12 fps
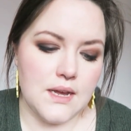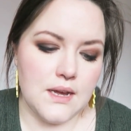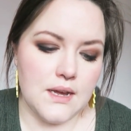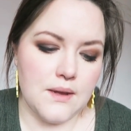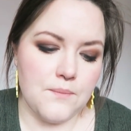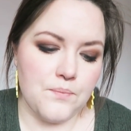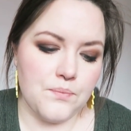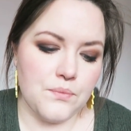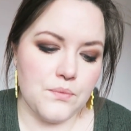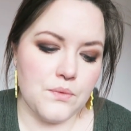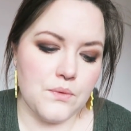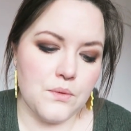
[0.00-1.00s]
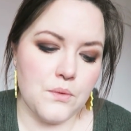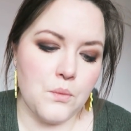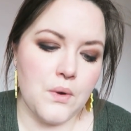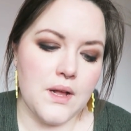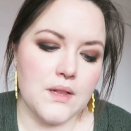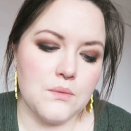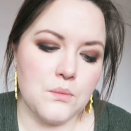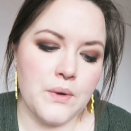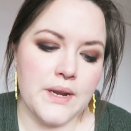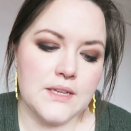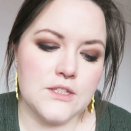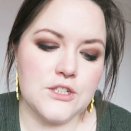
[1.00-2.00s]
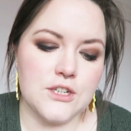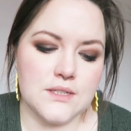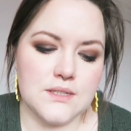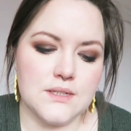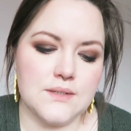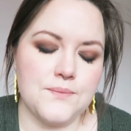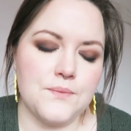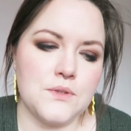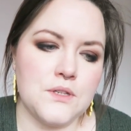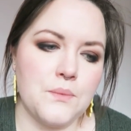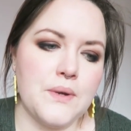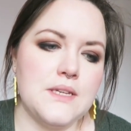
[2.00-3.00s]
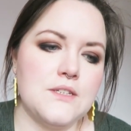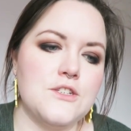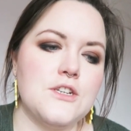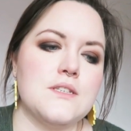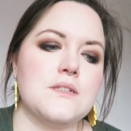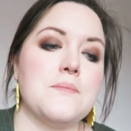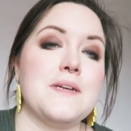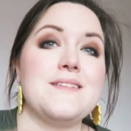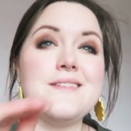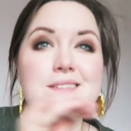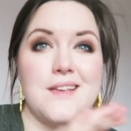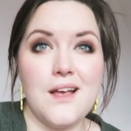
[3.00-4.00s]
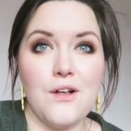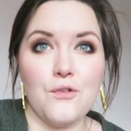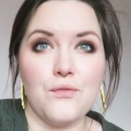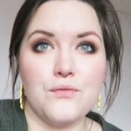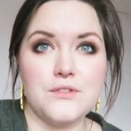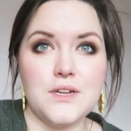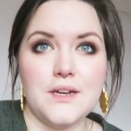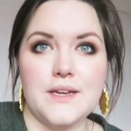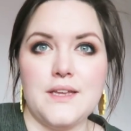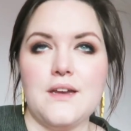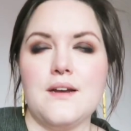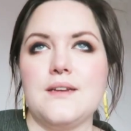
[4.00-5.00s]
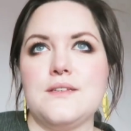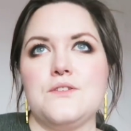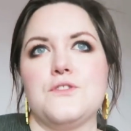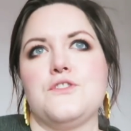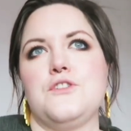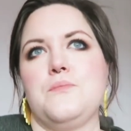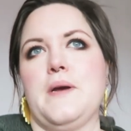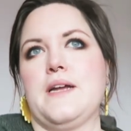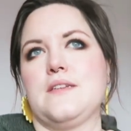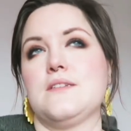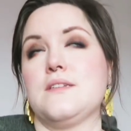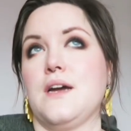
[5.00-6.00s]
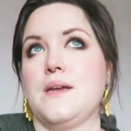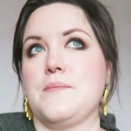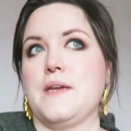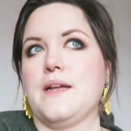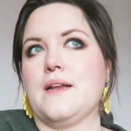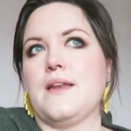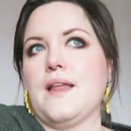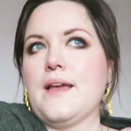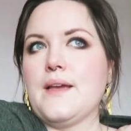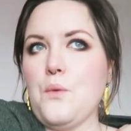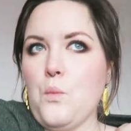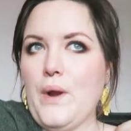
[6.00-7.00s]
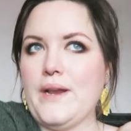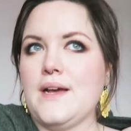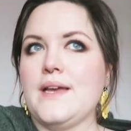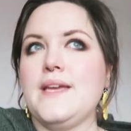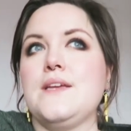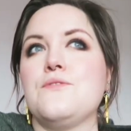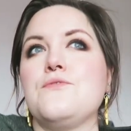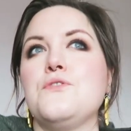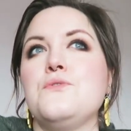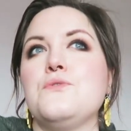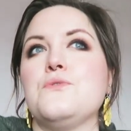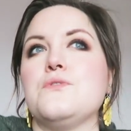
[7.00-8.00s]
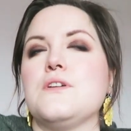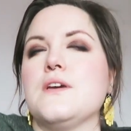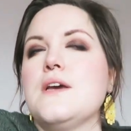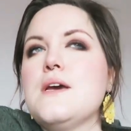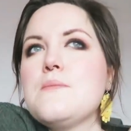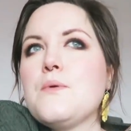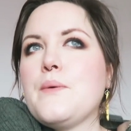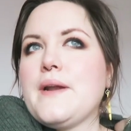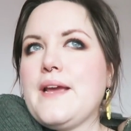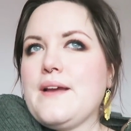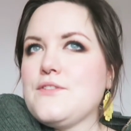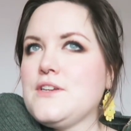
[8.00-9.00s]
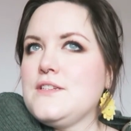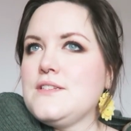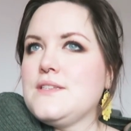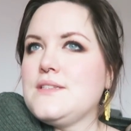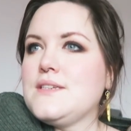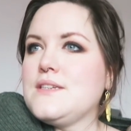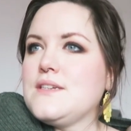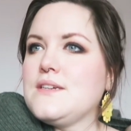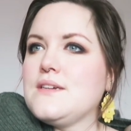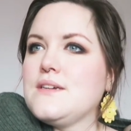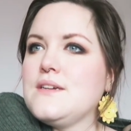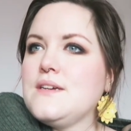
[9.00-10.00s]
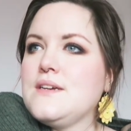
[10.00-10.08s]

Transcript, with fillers: um, well, when it's just so when it's just myself dyeing yarn, it's not too bad timing like when I eat food. But when I have to consider